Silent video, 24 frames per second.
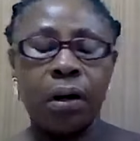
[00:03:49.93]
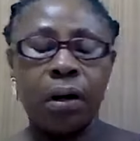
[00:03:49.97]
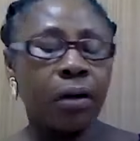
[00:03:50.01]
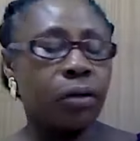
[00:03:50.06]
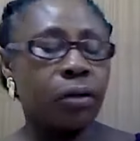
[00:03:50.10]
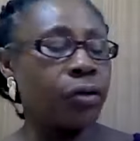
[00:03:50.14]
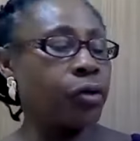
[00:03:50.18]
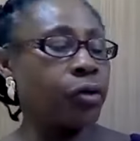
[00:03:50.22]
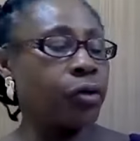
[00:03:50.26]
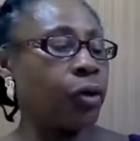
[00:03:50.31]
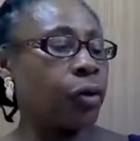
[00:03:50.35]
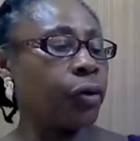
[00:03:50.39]

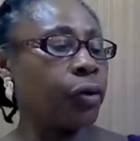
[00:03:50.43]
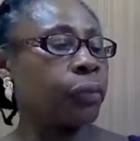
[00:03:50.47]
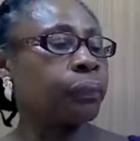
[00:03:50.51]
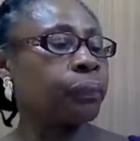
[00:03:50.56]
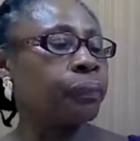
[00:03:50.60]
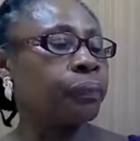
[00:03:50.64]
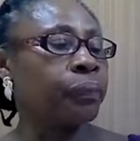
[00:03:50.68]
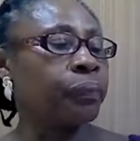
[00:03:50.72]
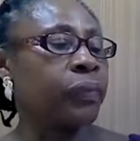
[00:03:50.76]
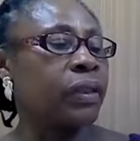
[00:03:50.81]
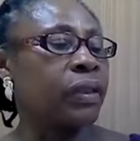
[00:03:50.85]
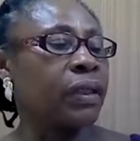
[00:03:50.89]
You know,
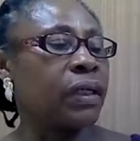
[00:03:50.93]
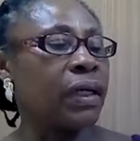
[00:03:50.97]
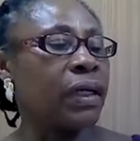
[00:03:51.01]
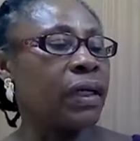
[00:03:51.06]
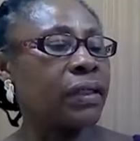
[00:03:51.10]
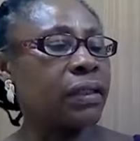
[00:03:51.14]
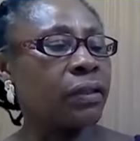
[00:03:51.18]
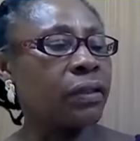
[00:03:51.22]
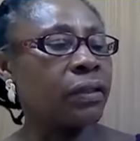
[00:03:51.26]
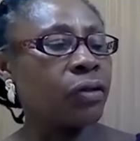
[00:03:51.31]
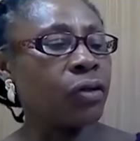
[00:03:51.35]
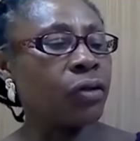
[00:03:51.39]

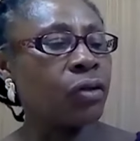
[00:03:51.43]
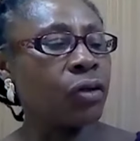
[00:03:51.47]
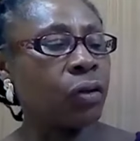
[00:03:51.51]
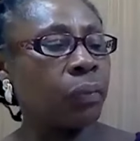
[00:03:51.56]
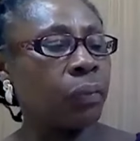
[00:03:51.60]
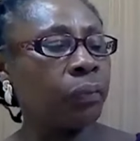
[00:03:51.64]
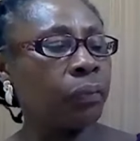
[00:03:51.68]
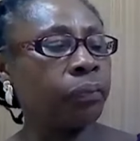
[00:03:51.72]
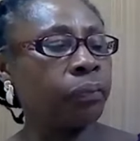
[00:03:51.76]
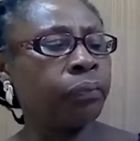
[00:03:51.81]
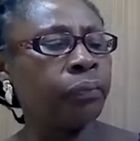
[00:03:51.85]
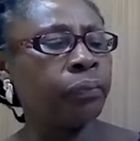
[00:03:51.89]

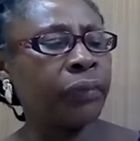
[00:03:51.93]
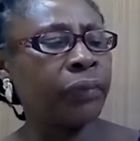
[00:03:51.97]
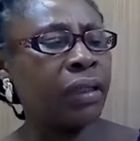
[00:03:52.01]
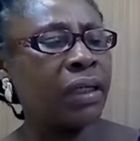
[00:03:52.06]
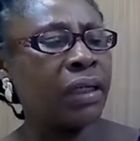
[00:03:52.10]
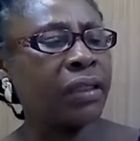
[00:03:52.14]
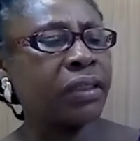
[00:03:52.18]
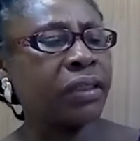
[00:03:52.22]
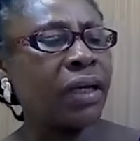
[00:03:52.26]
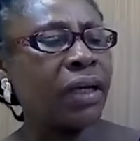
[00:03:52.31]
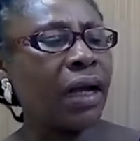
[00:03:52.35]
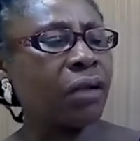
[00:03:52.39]

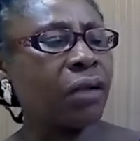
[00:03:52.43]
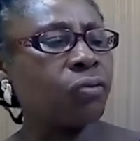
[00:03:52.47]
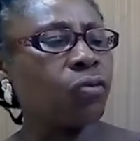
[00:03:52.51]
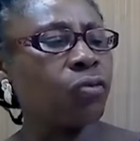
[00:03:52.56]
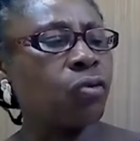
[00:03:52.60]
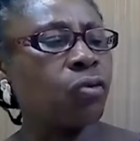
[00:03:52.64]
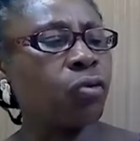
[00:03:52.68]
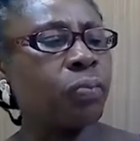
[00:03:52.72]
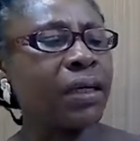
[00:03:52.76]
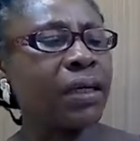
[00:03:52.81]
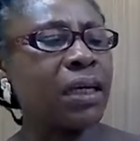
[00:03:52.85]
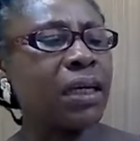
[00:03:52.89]
a child
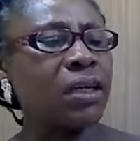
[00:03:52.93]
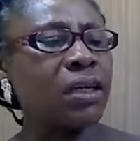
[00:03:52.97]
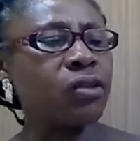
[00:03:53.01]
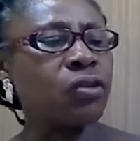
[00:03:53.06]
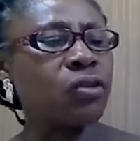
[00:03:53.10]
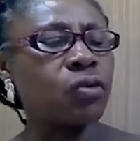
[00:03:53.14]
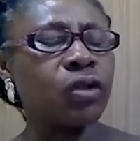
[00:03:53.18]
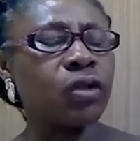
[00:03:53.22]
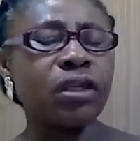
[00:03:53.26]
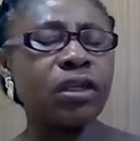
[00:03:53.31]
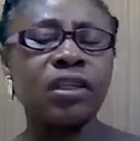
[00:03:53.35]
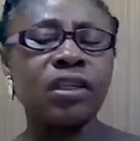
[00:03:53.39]
will begin
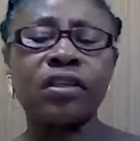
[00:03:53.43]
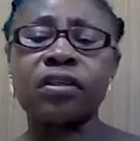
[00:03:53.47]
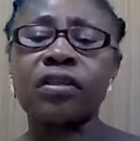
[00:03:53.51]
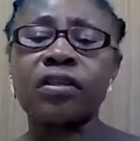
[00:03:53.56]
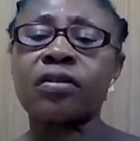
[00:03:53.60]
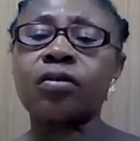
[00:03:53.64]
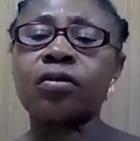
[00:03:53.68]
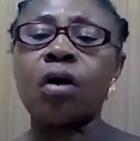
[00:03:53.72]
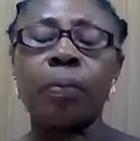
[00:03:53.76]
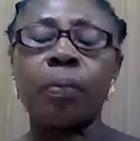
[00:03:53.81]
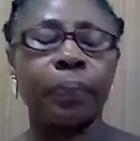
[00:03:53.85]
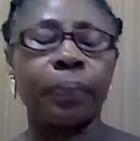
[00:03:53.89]
to
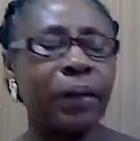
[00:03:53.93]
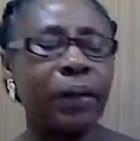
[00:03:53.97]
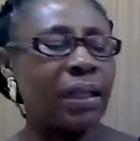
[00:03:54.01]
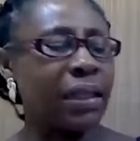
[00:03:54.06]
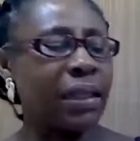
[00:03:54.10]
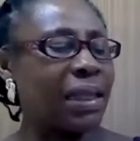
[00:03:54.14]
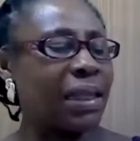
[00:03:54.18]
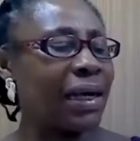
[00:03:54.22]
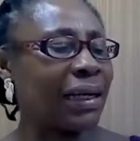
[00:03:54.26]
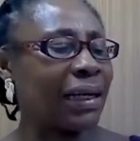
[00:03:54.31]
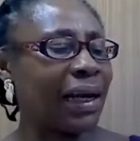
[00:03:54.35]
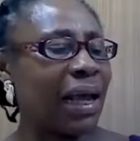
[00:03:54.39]
disturb in
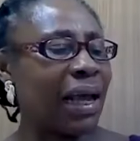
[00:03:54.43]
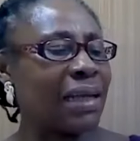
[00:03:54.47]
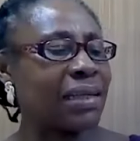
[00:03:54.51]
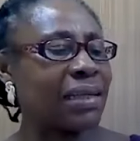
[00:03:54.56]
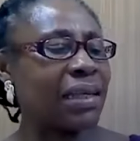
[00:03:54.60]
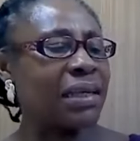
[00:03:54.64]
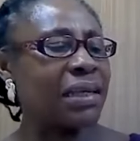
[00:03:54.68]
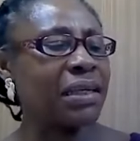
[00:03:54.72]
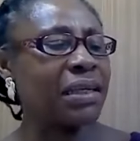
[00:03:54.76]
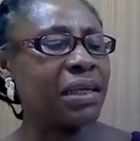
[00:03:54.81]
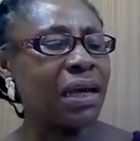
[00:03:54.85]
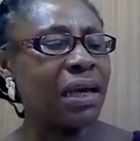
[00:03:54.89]
the class
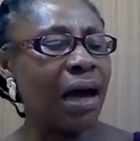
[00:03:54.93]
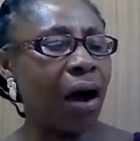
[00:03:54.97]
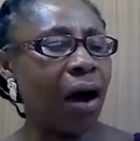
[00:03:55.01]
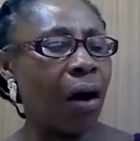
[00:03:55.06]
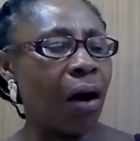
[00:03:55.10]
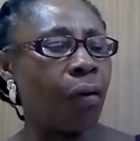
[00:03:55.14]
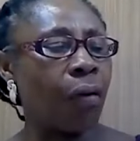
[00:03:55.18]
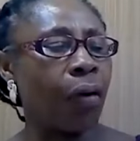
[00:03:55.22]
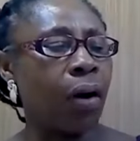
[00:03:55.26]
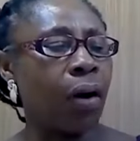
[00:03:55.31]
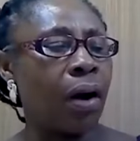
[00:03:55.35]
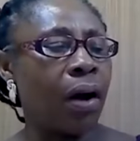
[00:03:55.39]

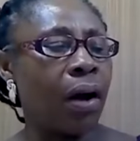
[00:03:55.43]
anyhow.